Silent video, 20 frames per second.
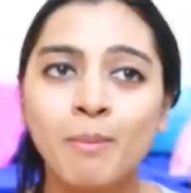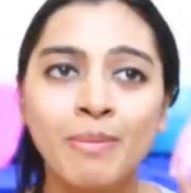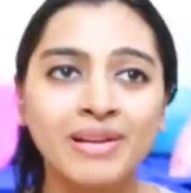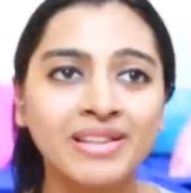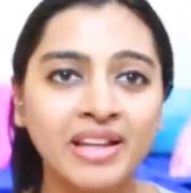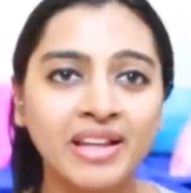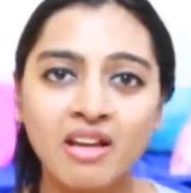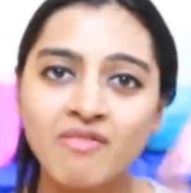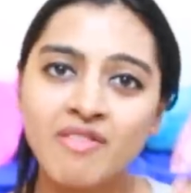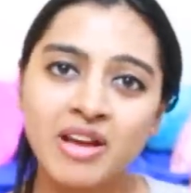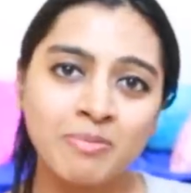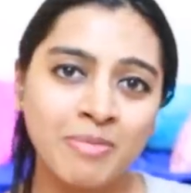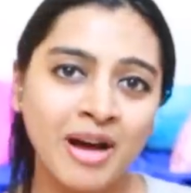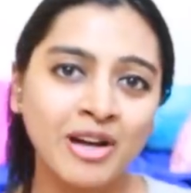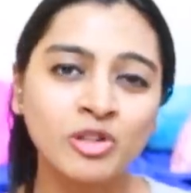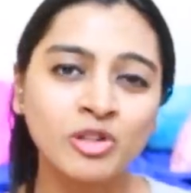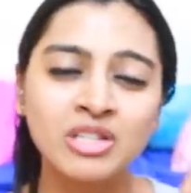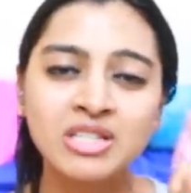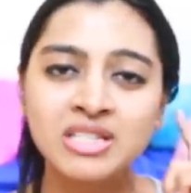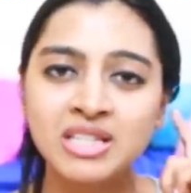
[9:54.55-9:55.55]
But then I went
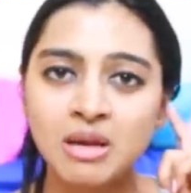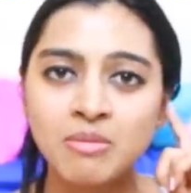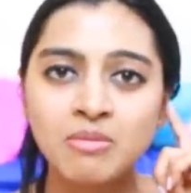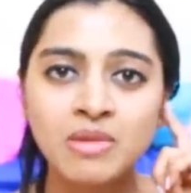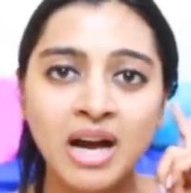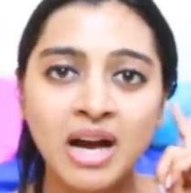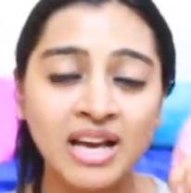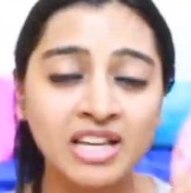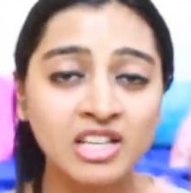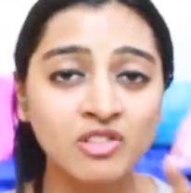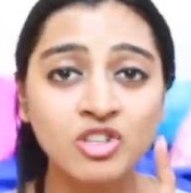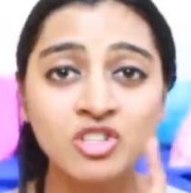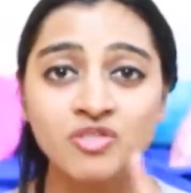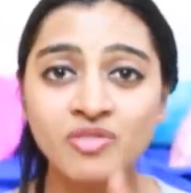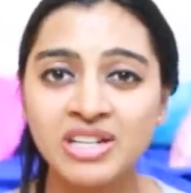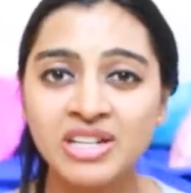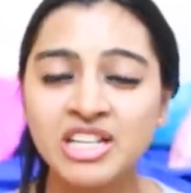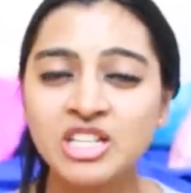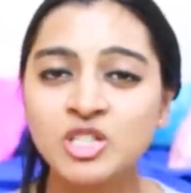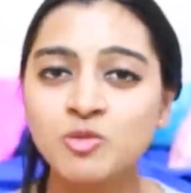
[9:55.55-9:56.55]
back to the same guy. He was
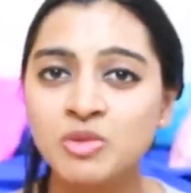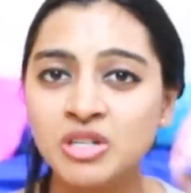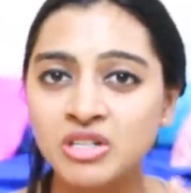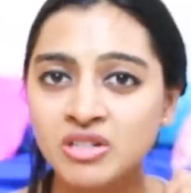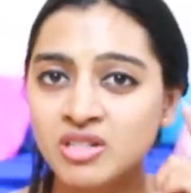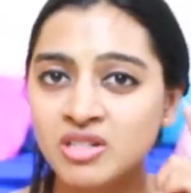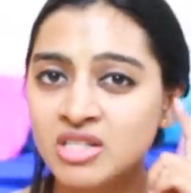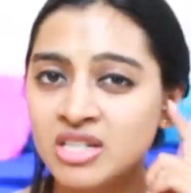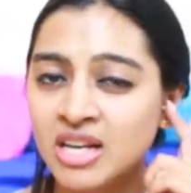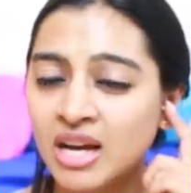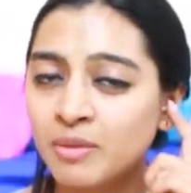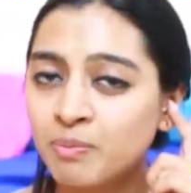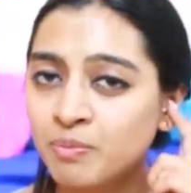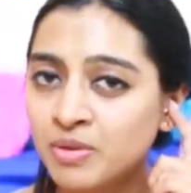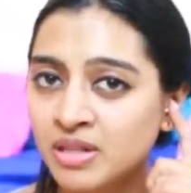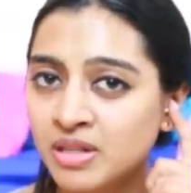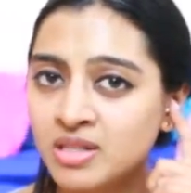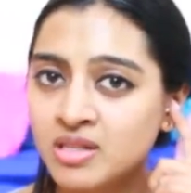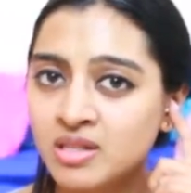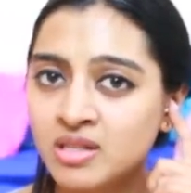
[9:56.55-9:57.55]
very experienced. He had
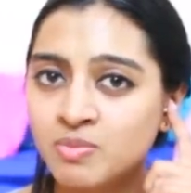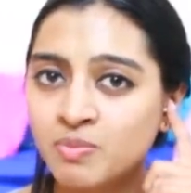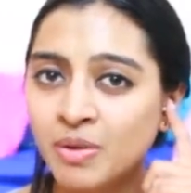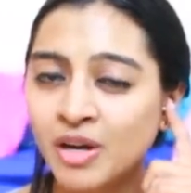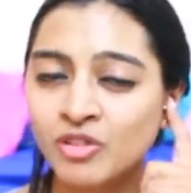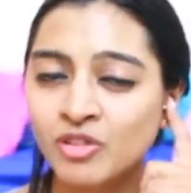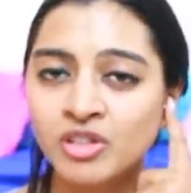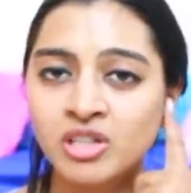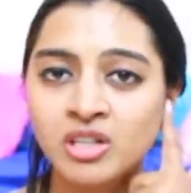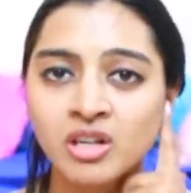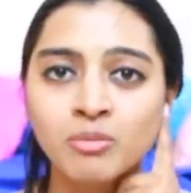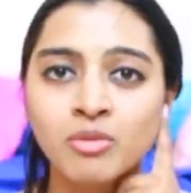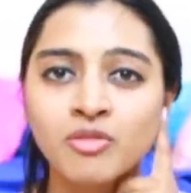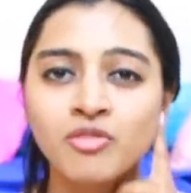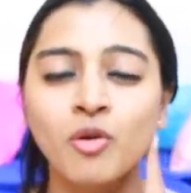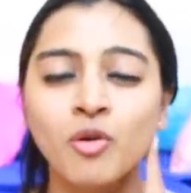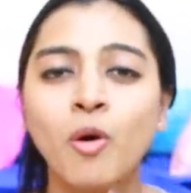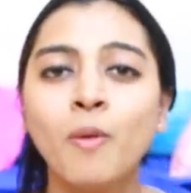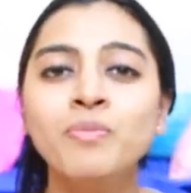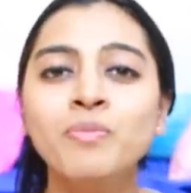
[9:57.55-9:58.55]
pierced this part of the ear
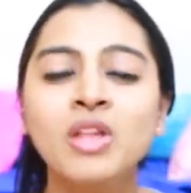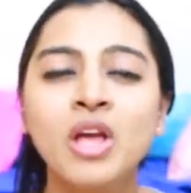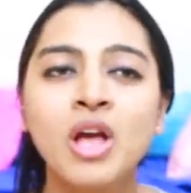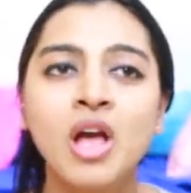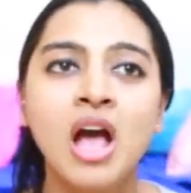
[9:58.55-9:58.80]
before.